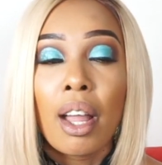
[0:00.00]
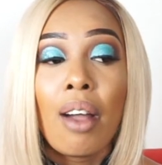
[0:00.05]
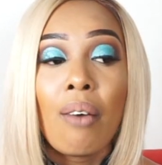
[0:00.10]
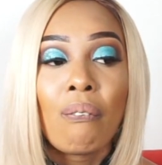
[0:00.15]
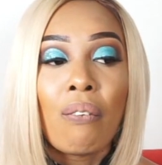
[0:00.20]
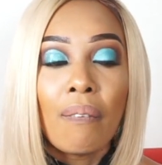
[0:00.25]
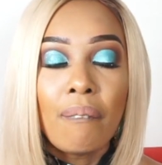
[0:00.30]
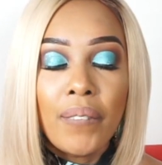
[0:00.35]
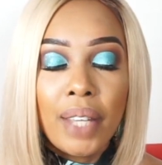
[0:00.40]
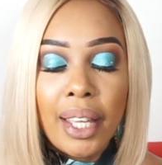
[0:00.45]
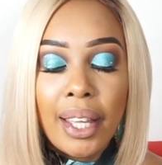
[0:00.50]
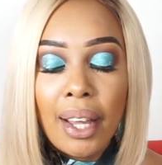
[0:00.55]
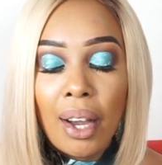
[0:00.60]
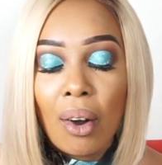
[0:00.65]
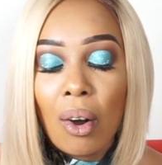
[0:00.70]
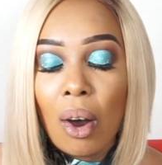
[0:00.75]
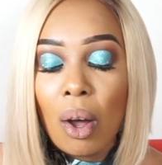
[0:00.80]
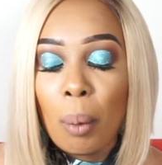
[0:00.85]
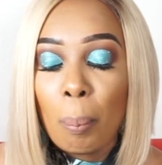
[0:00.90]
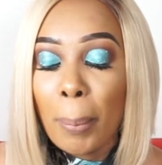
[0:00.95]
For me,
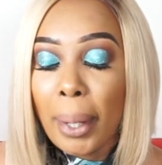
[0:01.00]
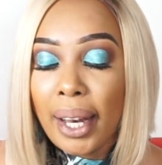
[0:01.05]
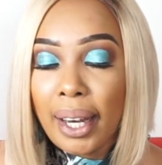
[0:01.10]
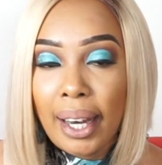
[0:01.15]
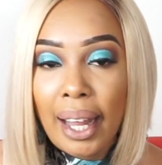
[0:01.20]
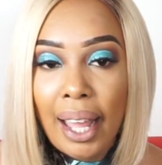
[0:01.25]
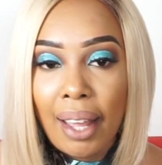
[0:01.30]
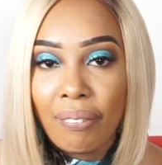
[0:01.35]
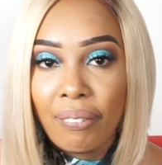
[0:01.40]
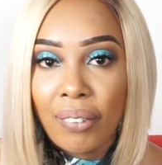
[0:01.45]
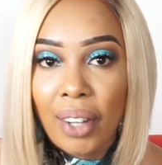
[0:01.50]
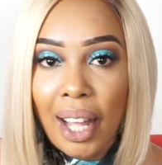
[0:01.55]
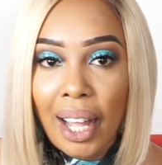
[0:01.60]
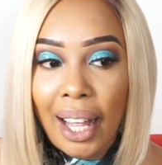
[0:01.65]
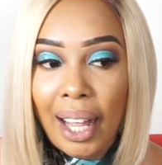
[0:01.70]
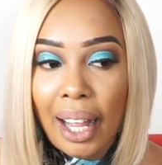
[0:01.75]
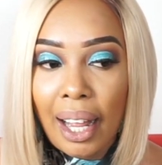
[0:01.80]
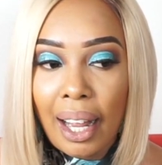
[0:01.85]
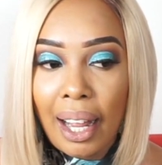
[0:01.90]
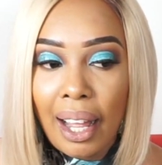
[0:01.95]
all my life,
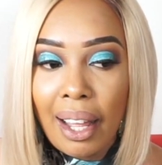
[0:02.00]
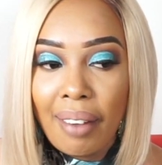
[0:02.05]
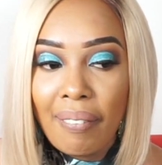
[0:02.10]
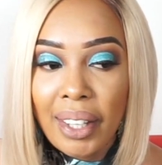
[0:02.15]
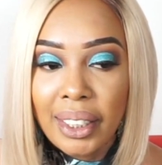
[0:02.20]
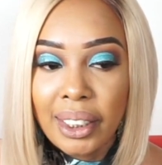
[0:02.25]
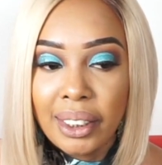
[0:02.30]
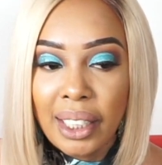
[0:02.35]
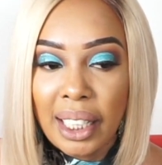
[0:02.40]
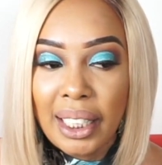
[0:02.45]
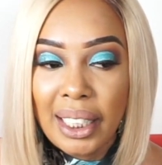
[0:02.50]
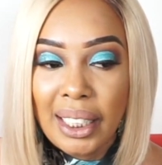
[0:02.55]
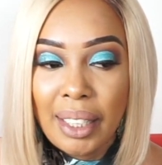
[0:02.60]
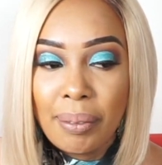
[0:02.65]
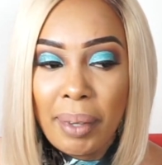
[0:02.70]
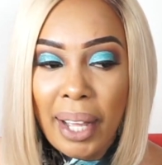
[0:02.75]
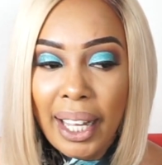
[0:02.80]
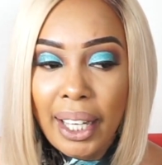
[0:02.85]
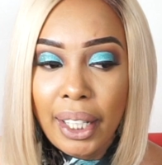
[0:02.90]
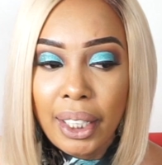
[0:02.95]
ever since I
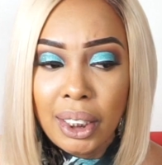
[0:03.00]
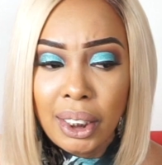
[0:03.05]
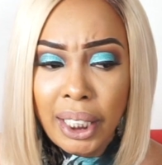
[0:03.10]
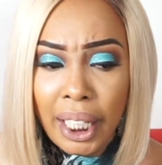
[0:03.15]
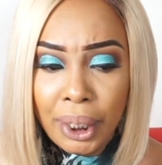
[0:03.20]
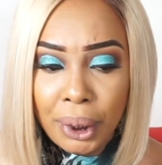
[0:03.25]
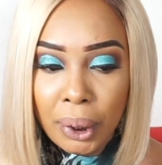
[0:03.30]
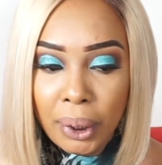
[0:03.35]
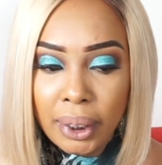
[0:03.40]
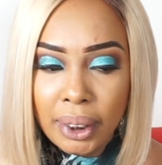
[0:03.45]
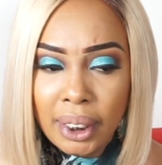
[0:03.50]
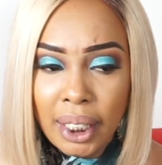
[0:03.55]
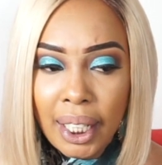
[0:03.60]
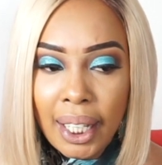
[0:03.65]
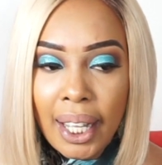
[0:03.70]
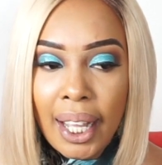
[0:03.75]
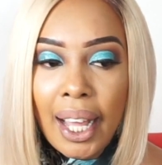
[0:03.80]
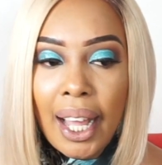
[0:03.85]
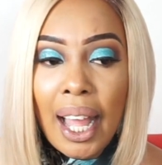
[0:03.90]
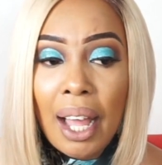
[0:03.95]
began injections,
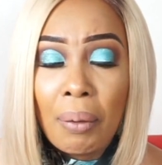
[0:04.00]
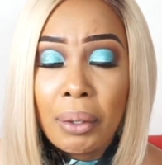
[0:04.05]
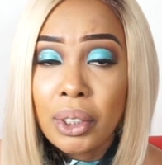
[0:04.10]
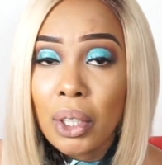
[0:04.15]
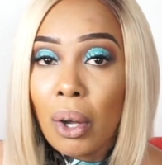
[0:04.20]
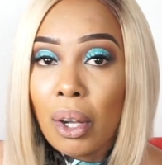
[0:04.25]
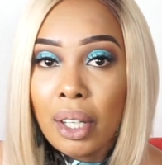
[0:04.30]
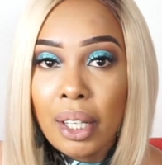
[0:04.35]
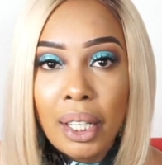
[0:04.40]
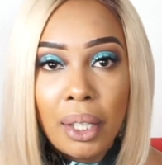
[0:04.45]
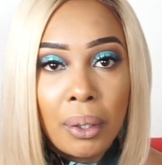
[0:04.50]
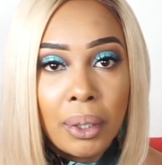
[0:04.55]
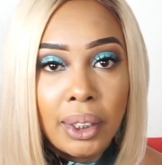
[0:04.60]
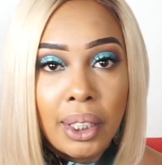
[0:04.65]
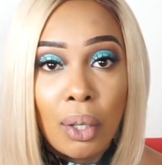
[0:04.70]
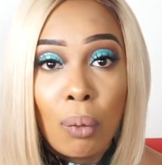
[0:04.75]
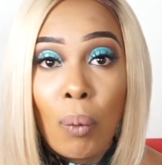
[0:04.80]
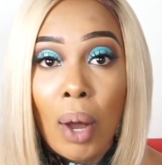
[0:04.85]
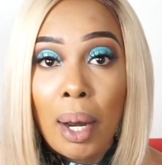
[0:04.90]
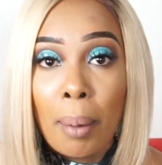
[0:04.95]
I was only
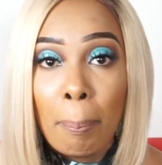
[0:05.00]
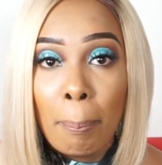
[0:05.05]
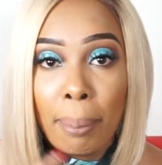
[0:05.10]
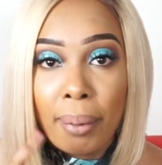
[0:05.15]
using one